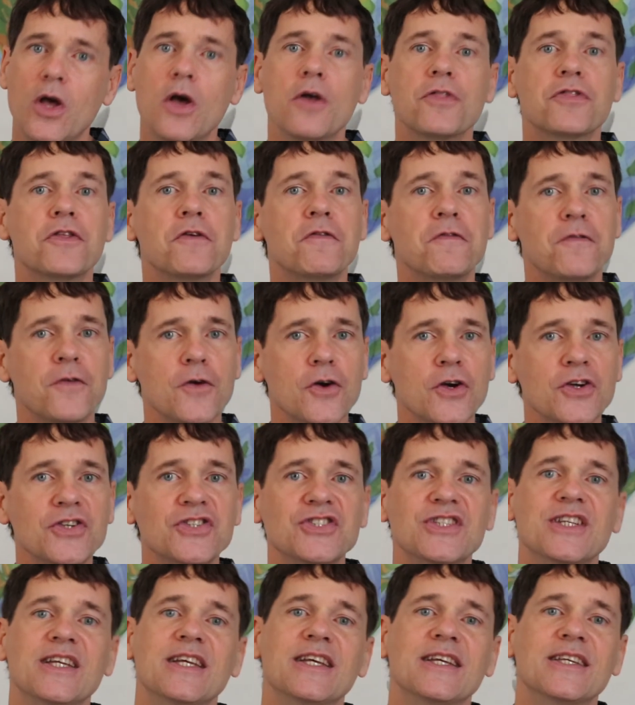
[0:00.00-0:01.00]
The
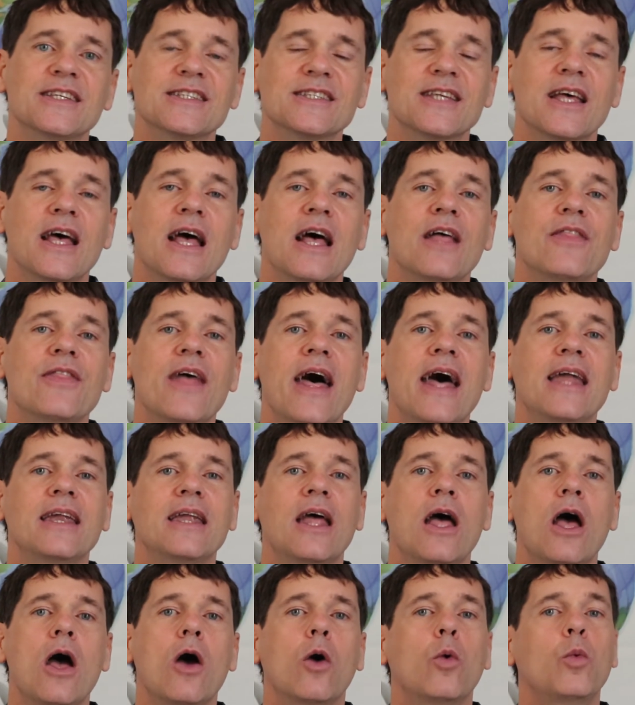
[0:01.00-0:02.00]
first is
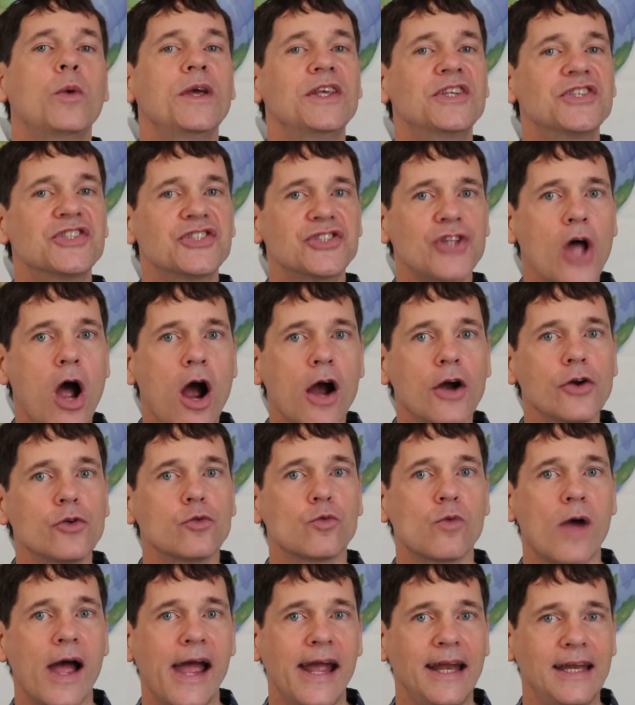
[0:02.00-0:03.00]
that we start
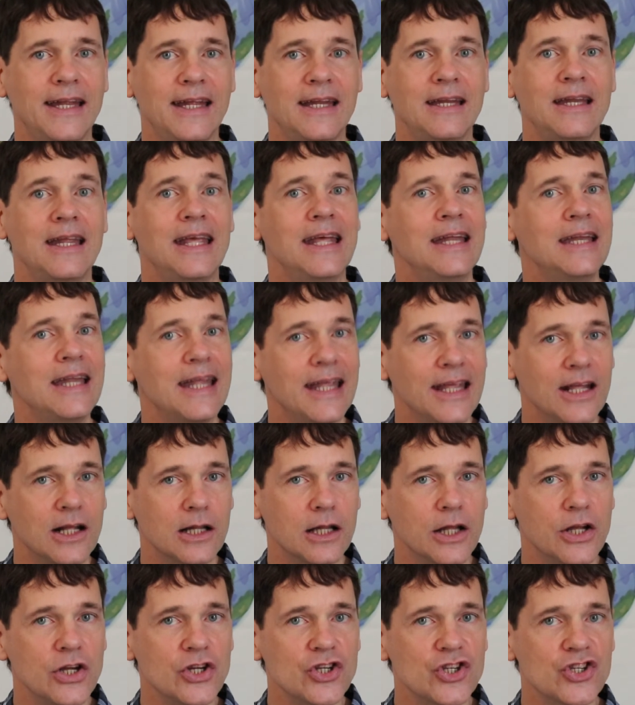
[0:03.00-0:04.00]
writing in
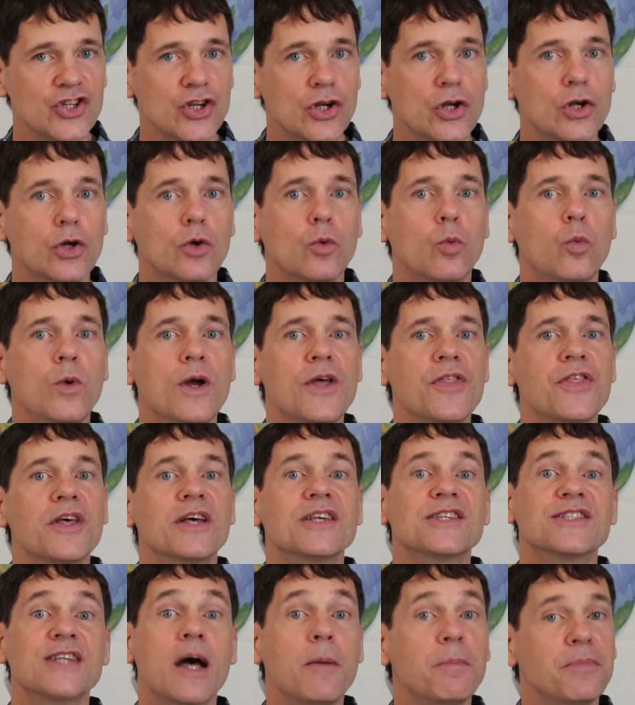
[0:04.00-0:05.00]
English with
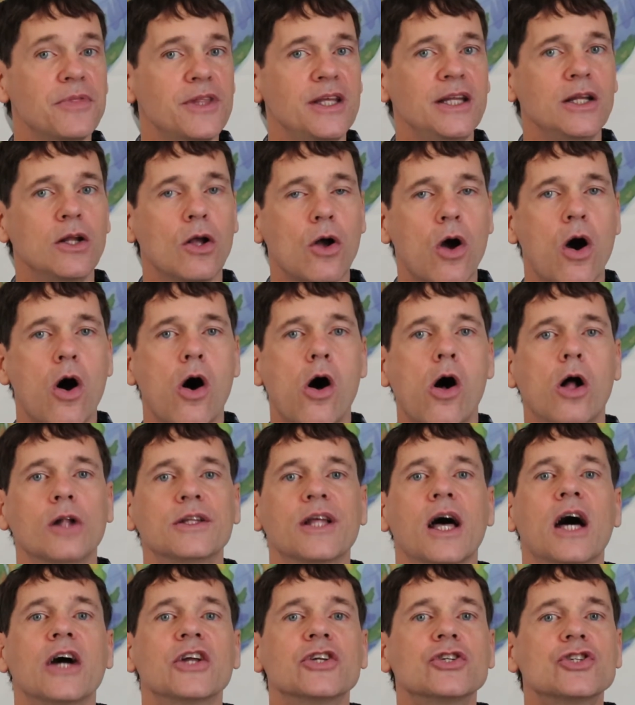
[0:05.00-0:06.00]
something called
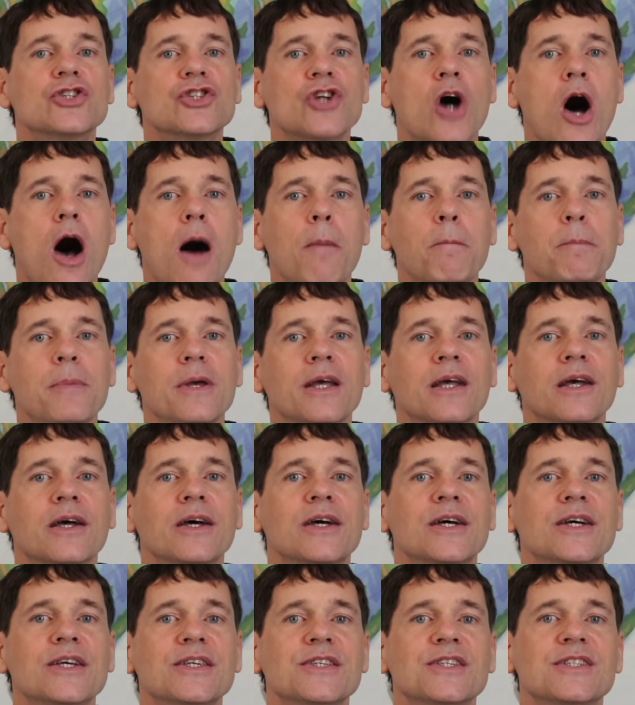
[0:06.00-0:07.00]
a topic
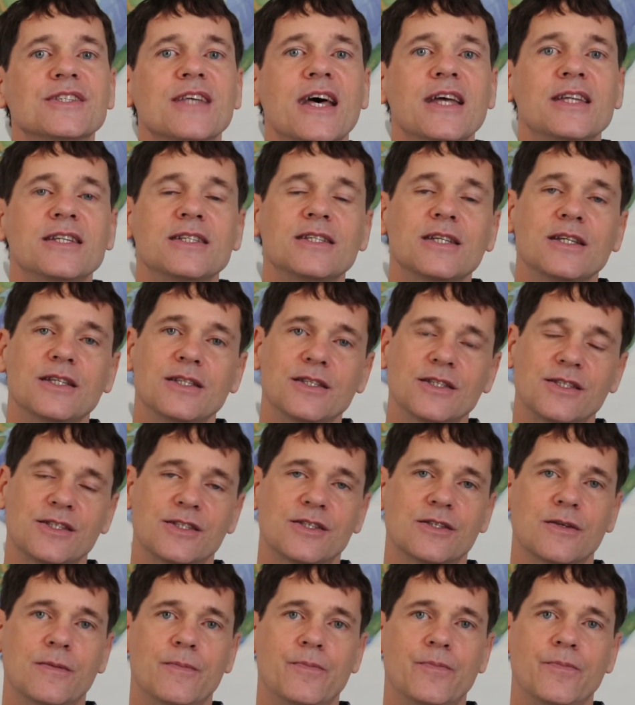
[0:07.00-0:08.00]
sentence.